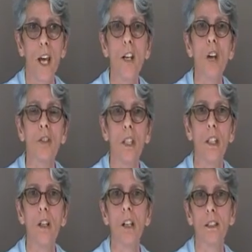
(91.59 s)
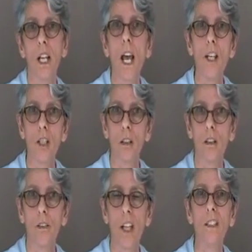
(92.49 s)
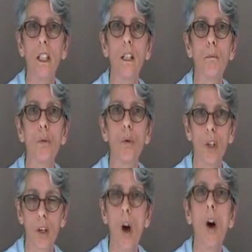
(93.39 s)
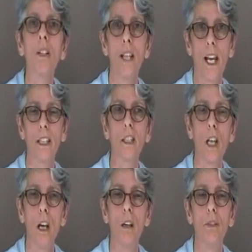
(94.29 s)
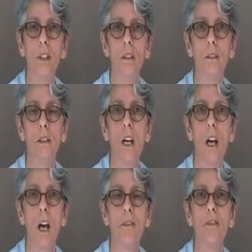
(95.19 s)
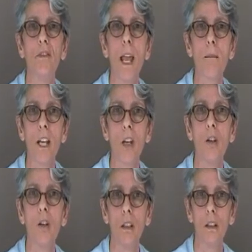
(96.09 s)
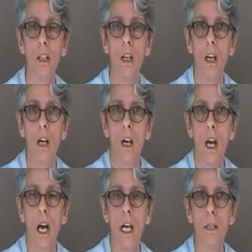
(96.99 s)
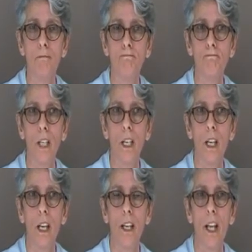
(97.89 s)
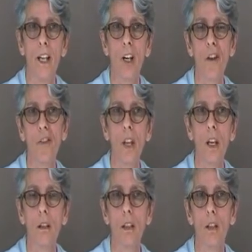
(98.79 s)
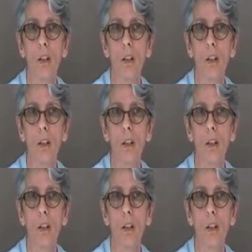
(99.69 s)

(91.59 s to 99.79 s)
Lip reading: they don't sit in isolation. They sit in the broader context of a family unit. And I think,